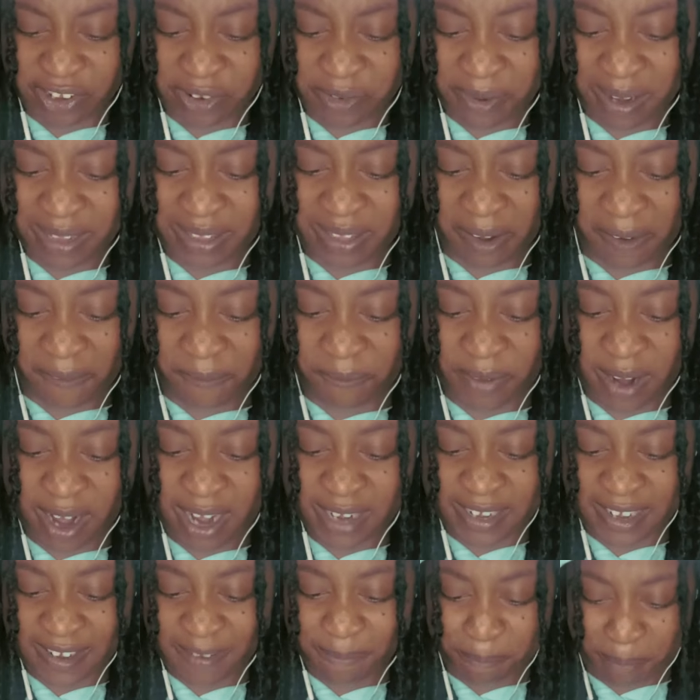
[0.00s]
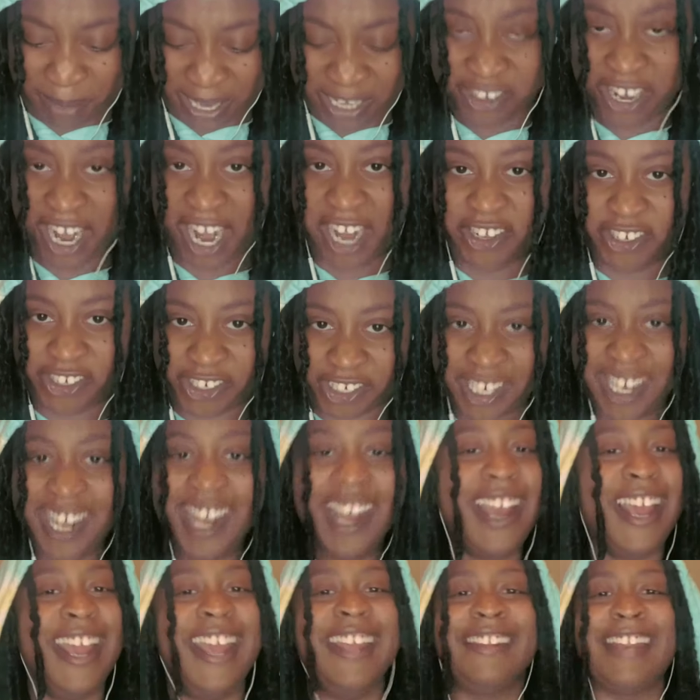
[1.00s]
What the fuck? This bitch ain't
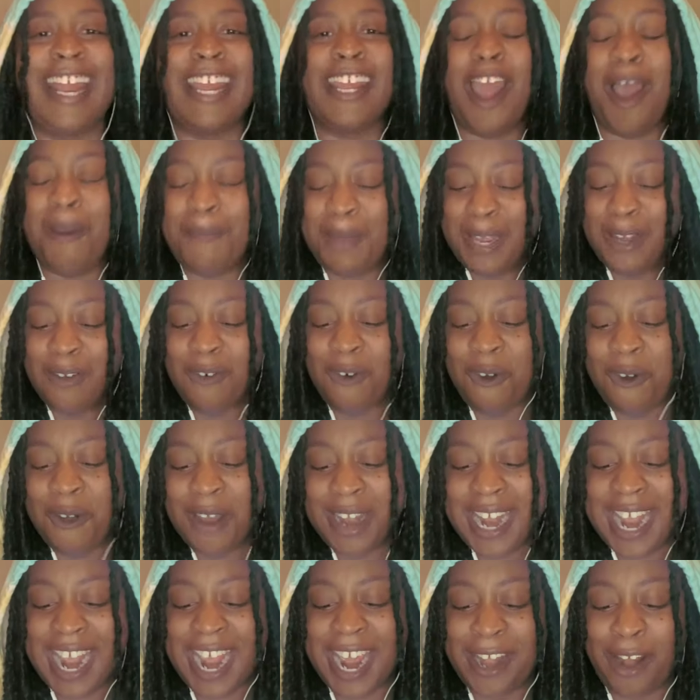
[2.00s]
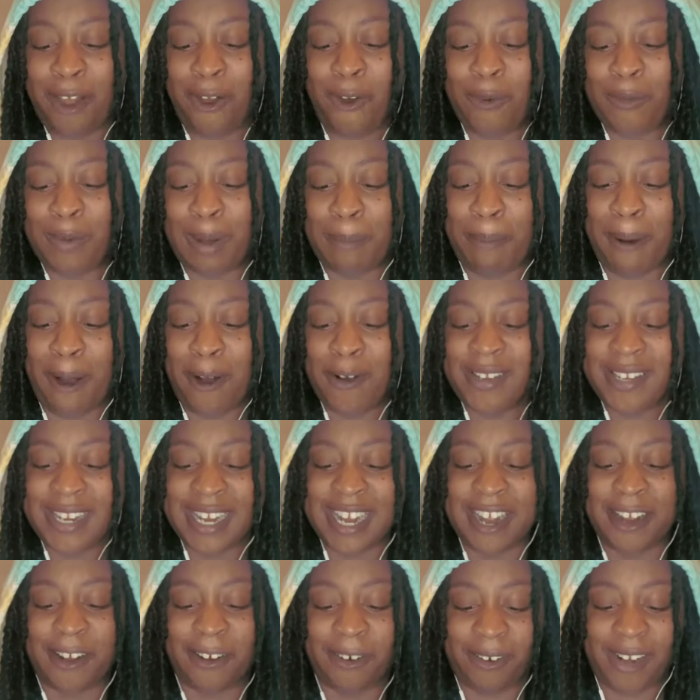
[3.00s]
it's like y'all be going in on the person
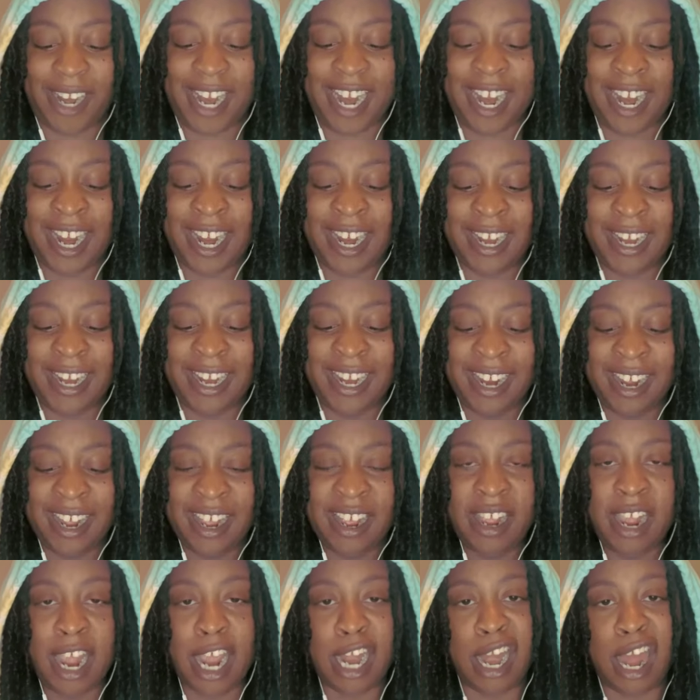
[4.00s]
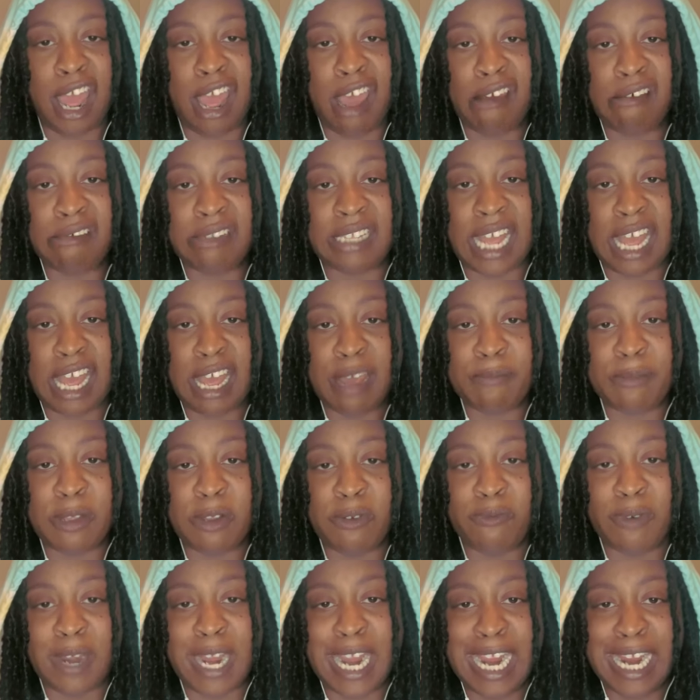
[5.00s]
that reading, and the whole time you
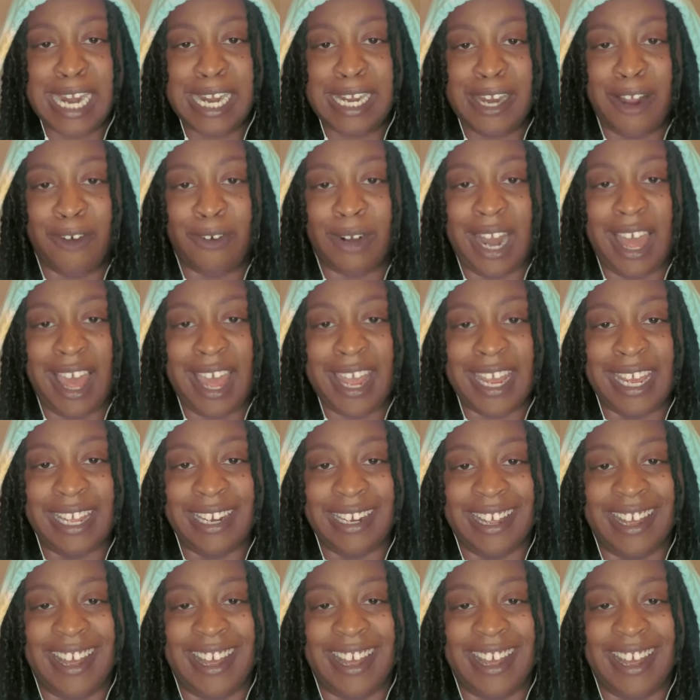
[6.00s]
reading your client.